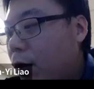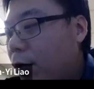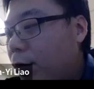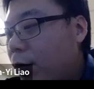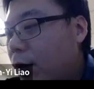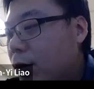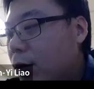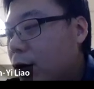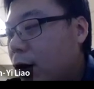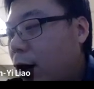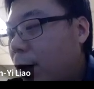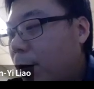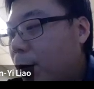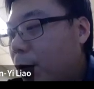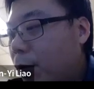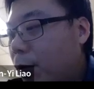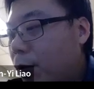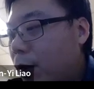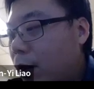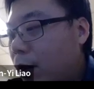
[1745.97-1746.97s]
The first
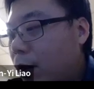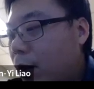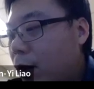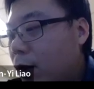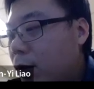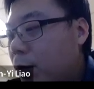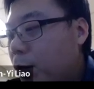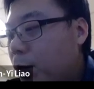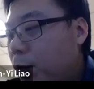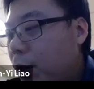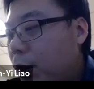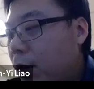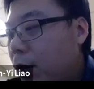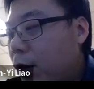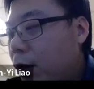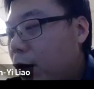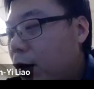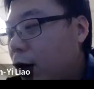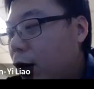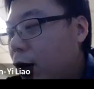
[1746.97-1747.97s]
component is
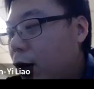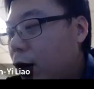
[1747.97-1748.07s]
P,